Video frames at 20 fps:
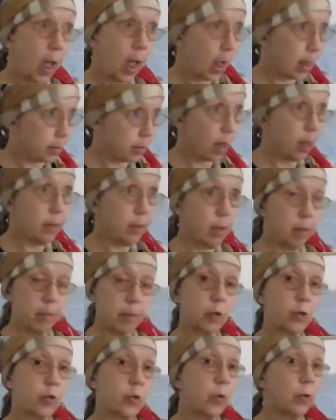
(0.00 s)
and tell them
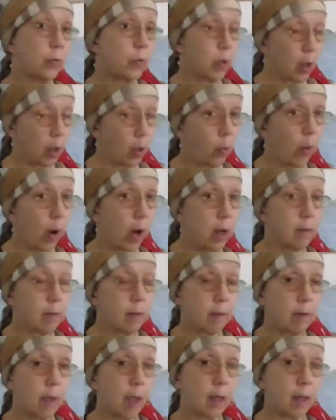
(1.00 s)
the truth in a way
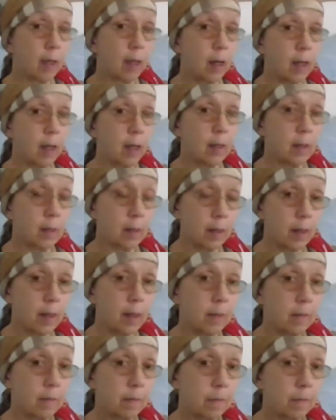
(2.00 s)
that they can handle it.